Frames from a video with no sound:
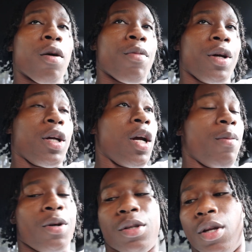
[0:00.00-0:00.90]
I'm bringing the
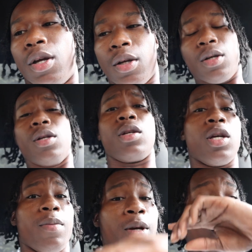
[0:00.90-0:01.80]
camera in today. Let's
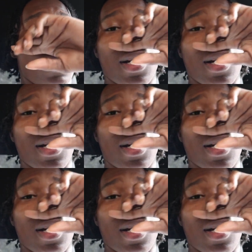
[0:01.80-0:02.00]
get it, man.